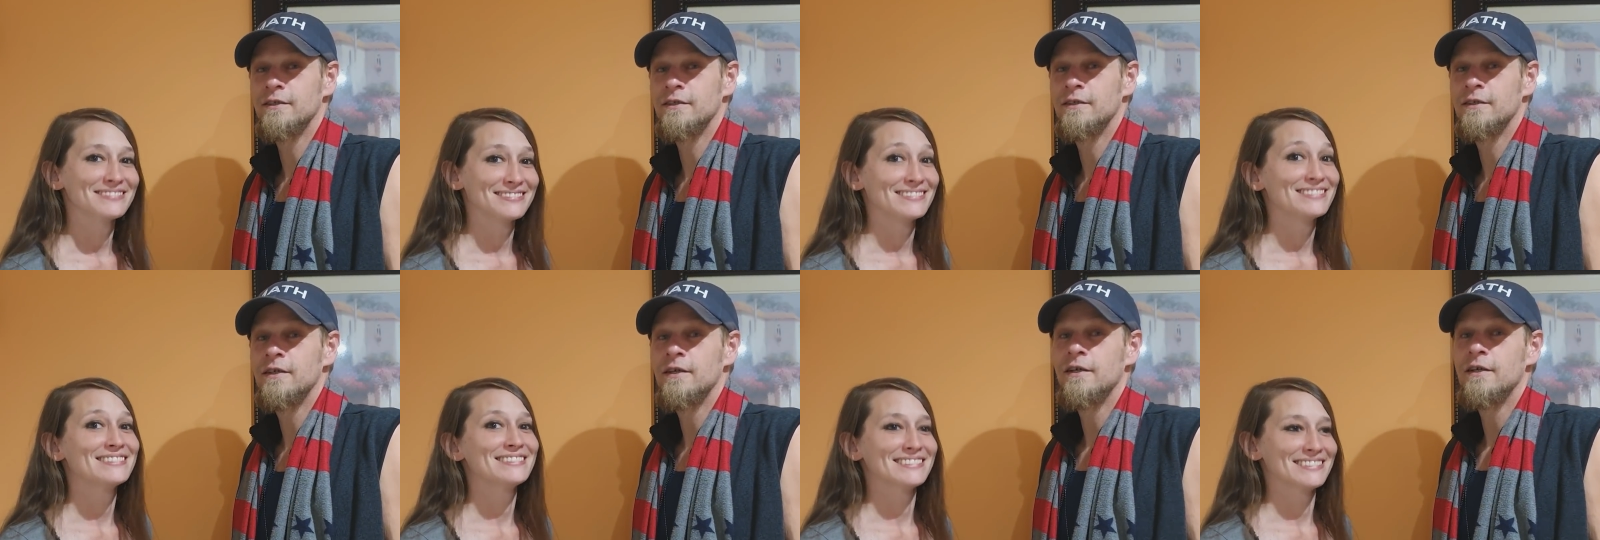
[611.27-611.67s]

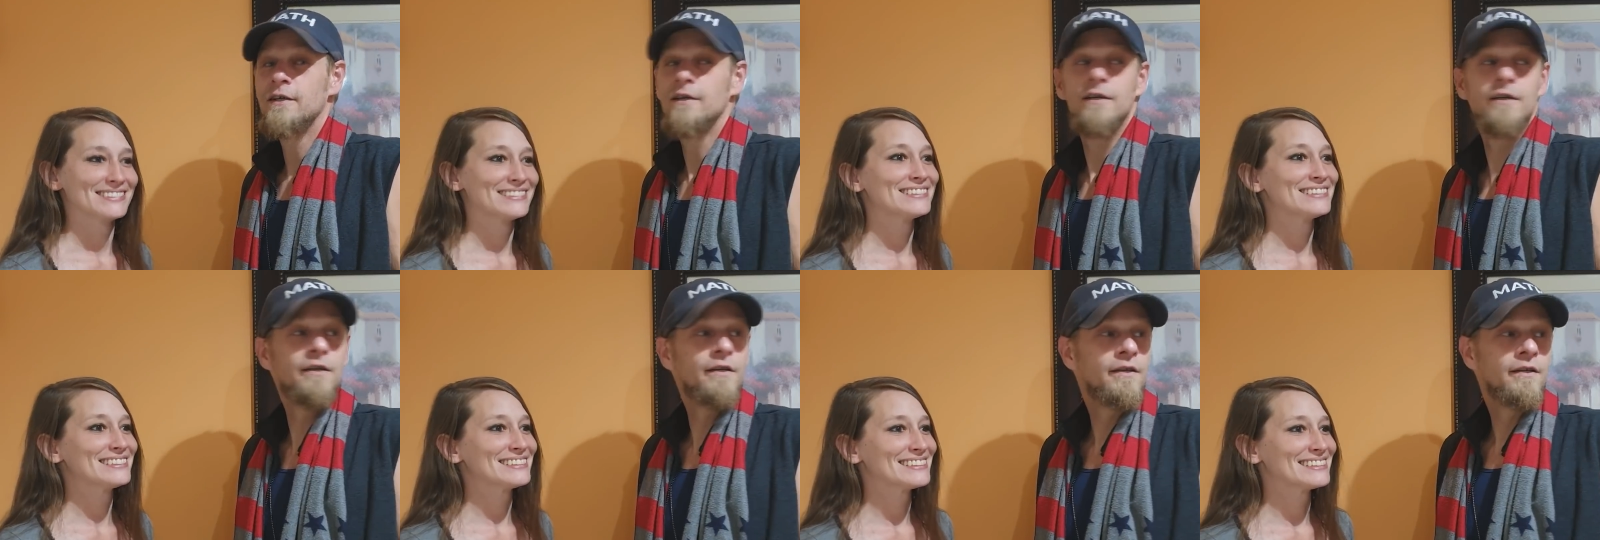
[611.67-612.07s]

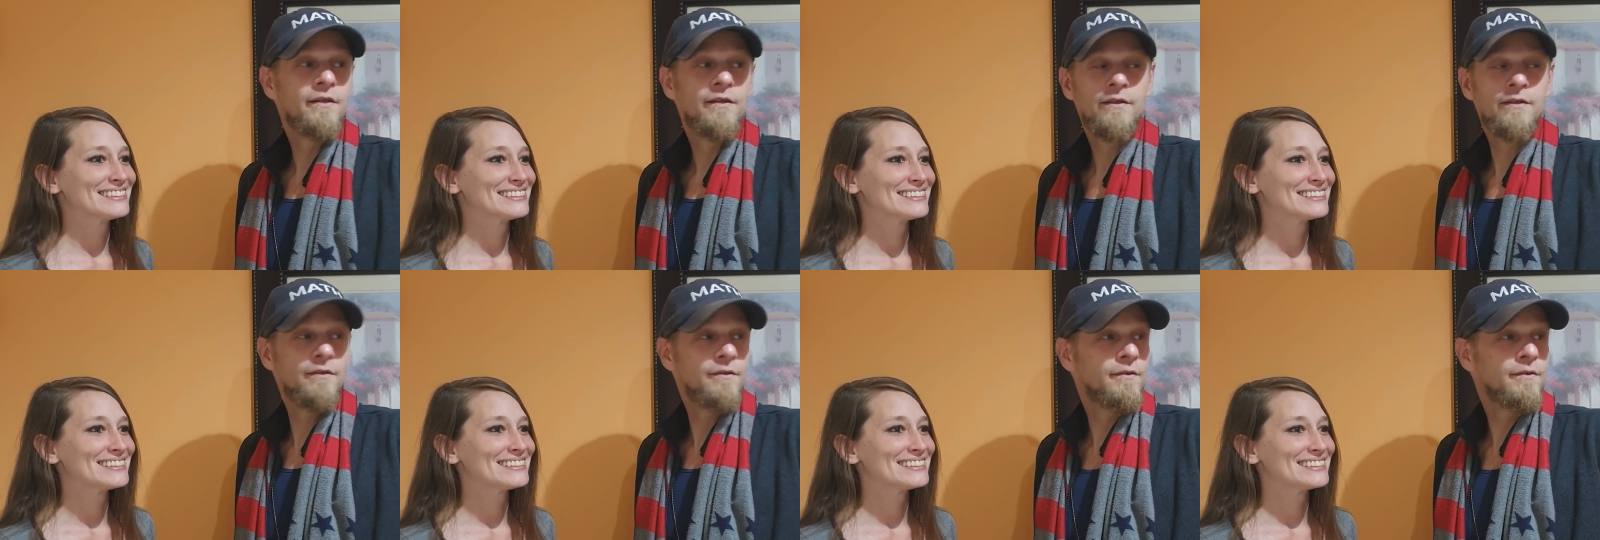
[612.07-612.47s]

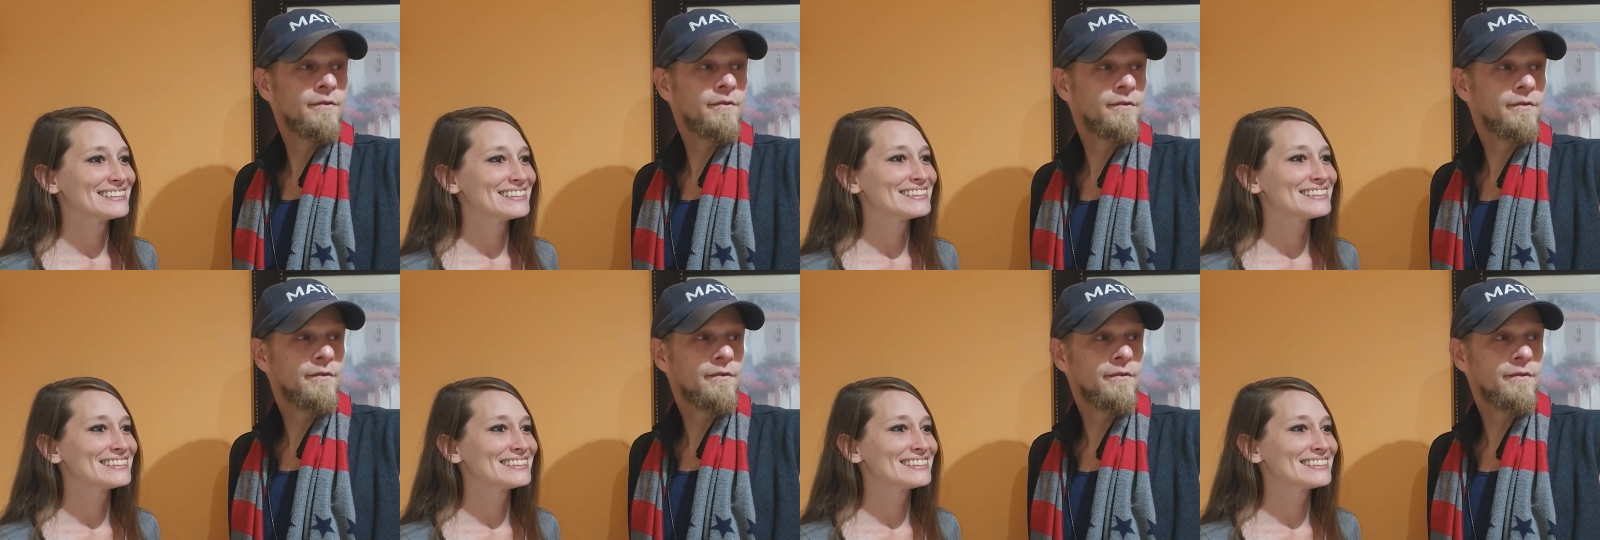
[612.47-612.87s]

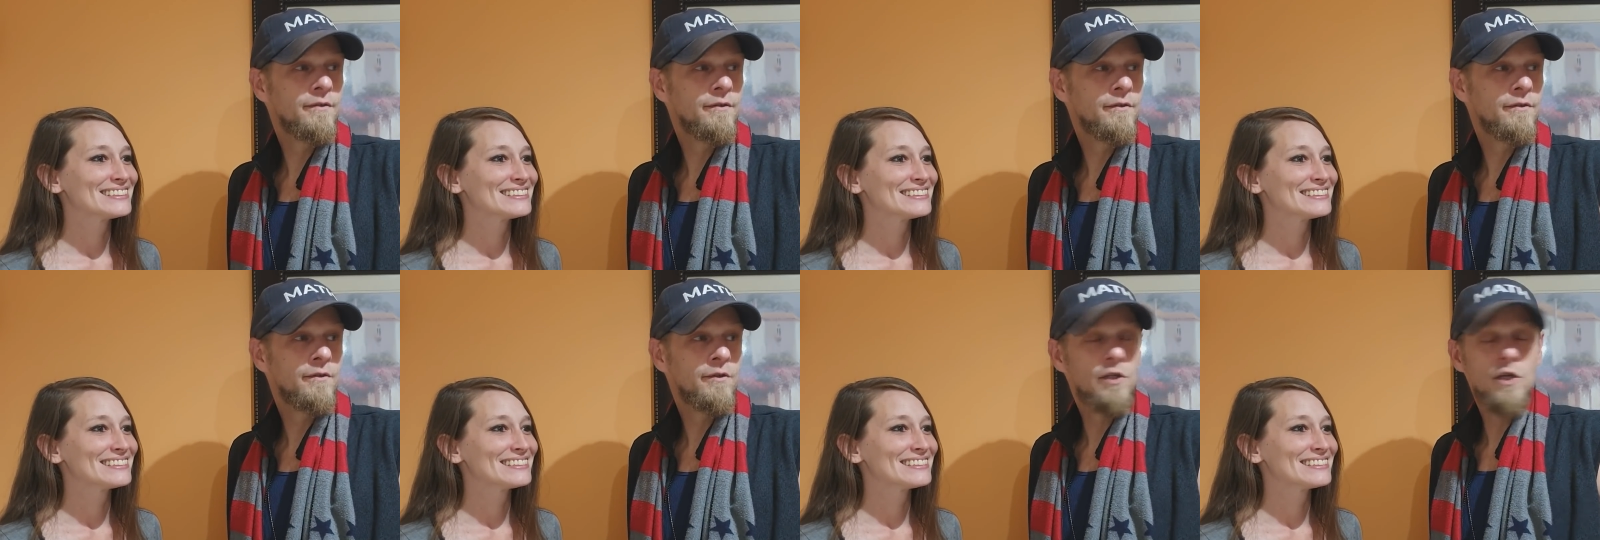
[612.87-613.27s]

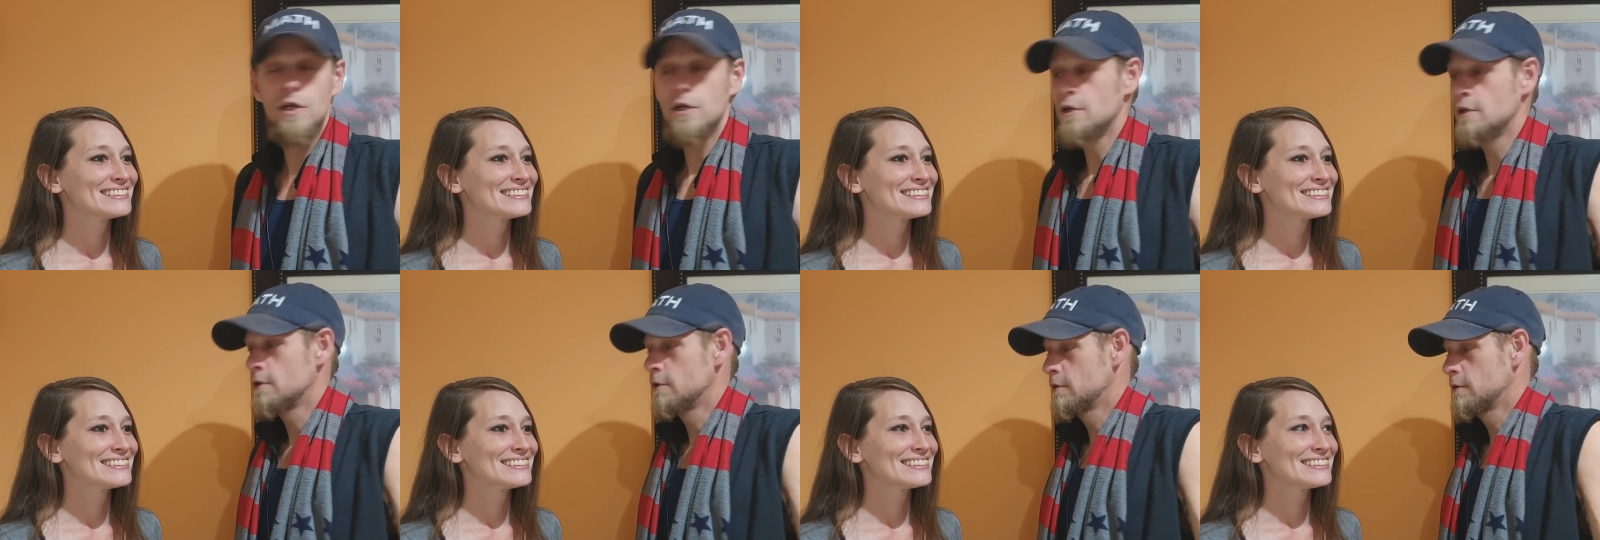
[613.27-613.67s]

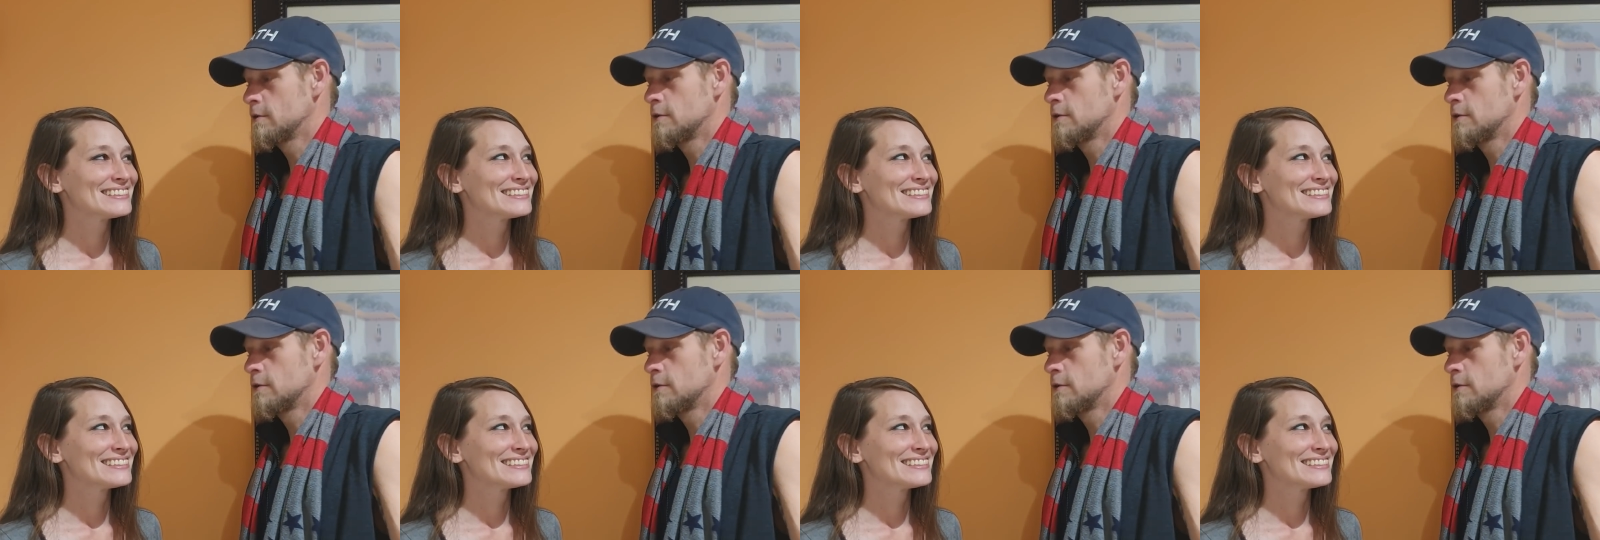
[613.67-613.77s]
No one is speaking in this clip.